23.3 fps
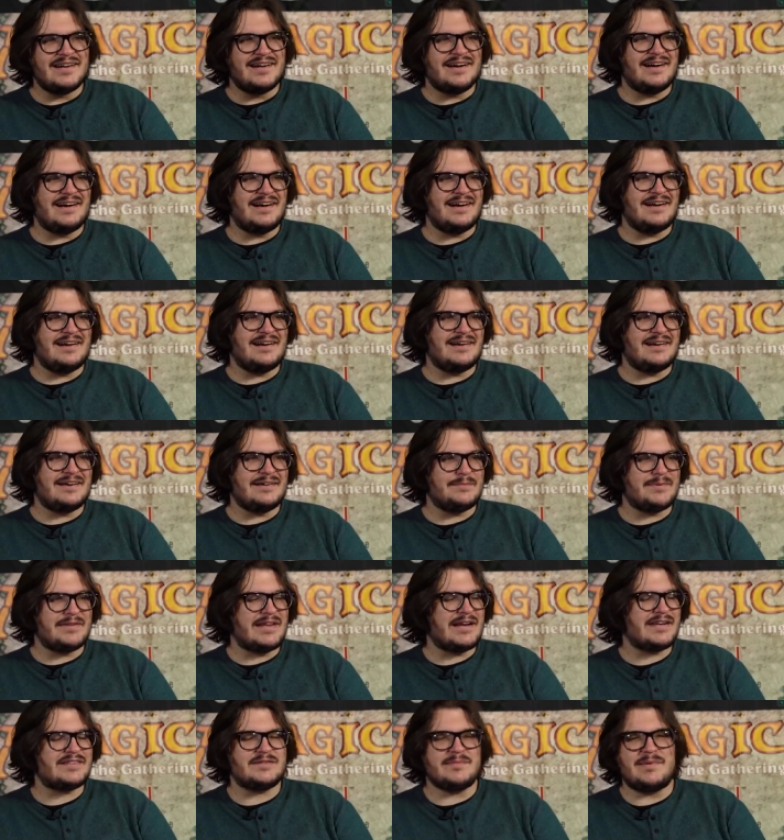Uh, but
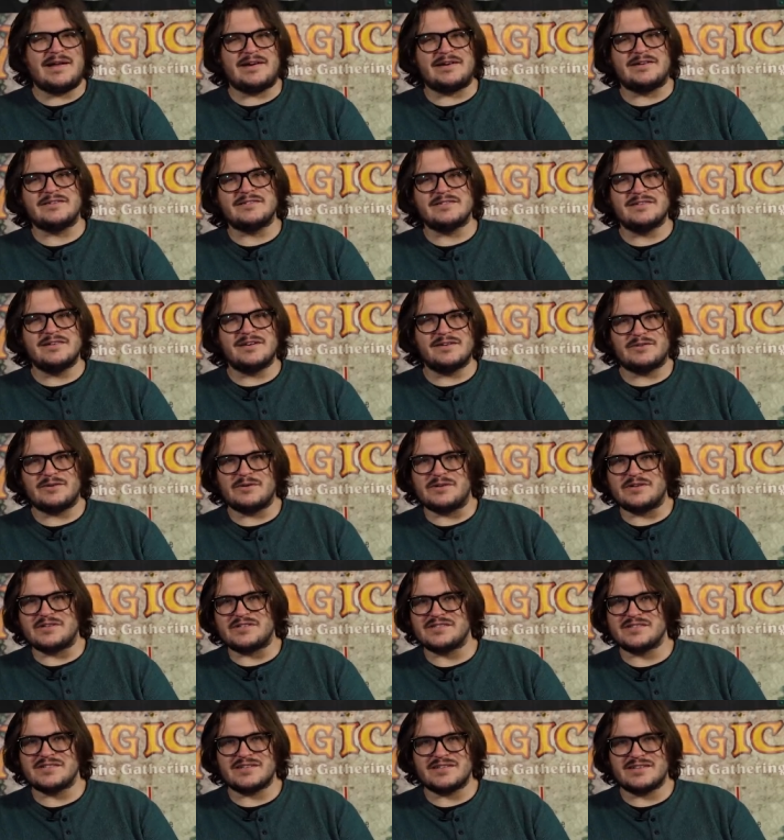that doesn't matter, of
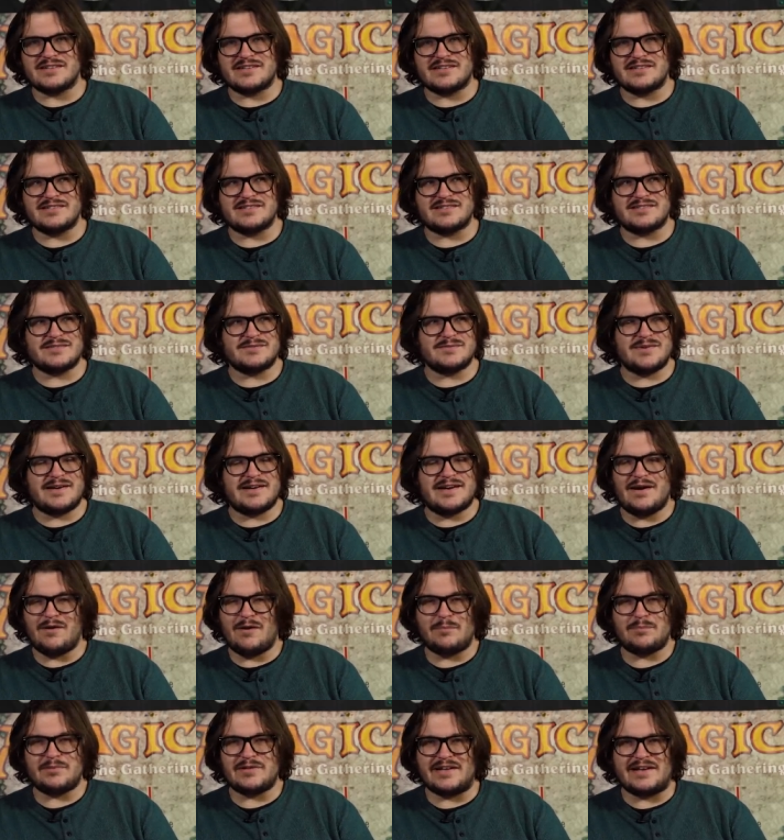course, because right
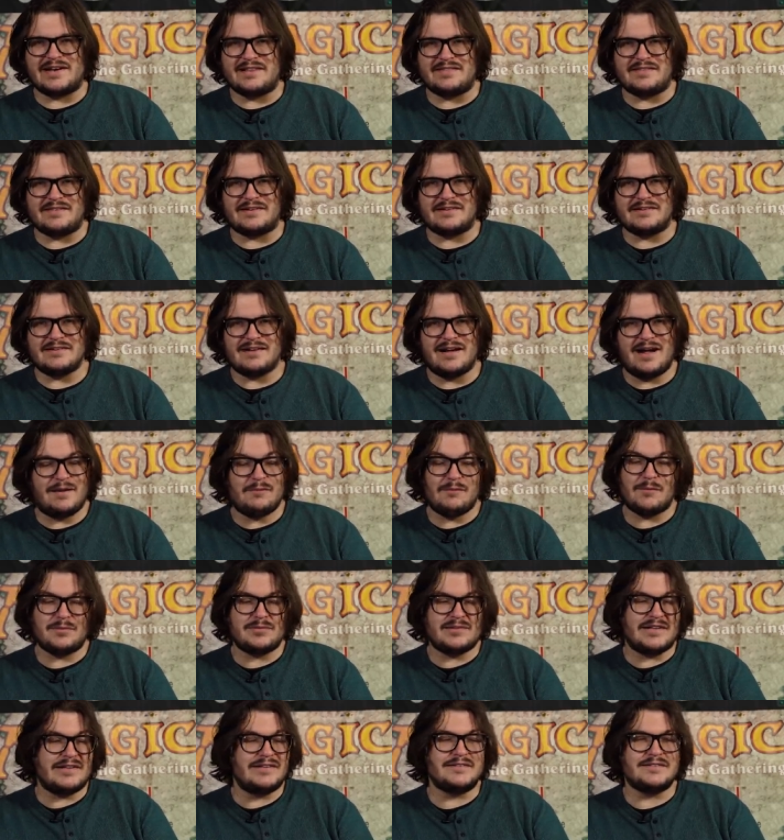now I'll play anything. I will
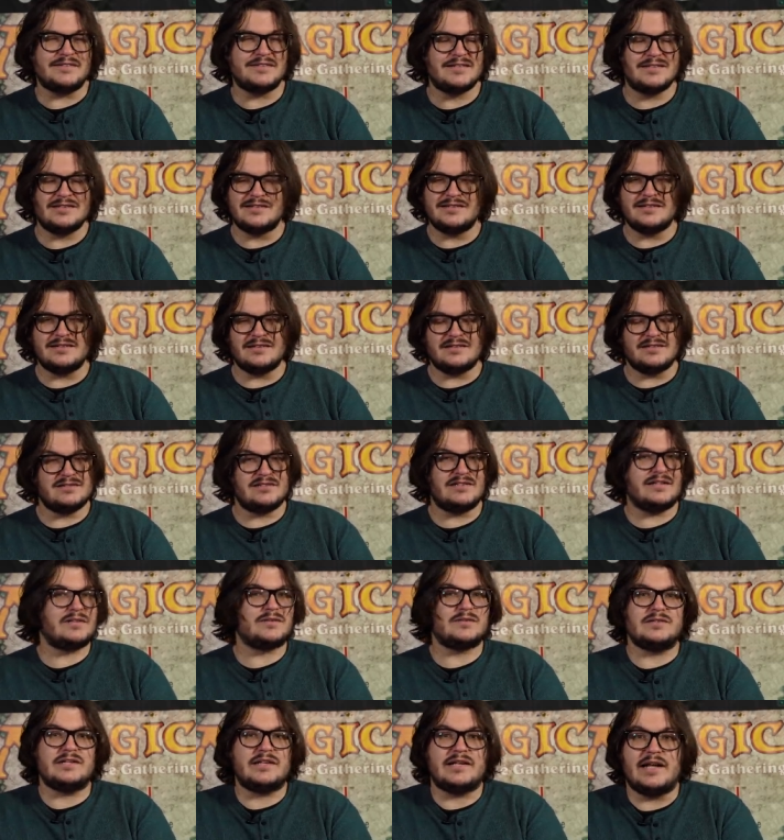play
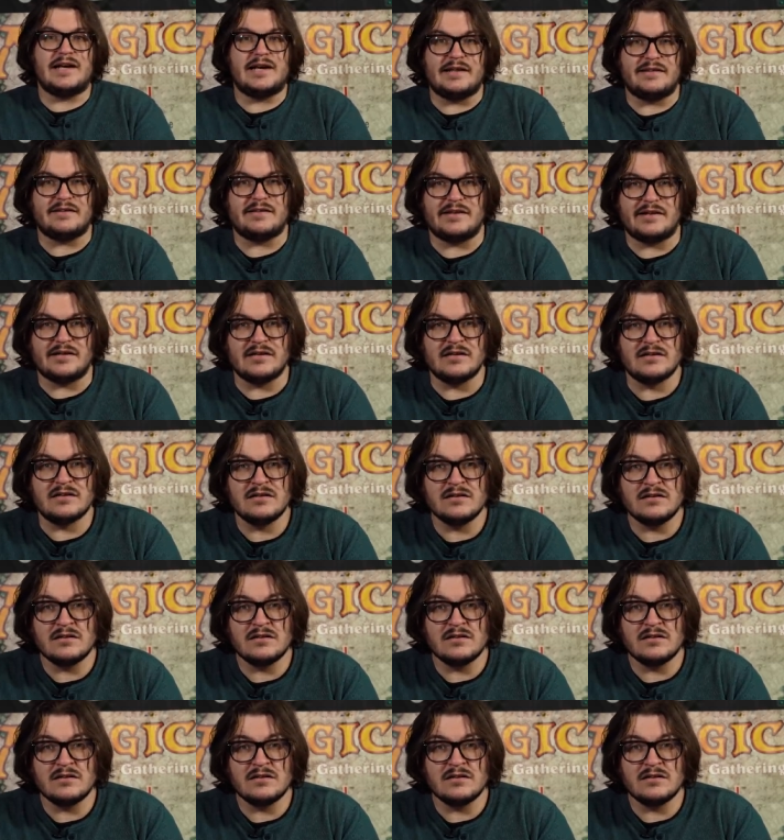literally anything.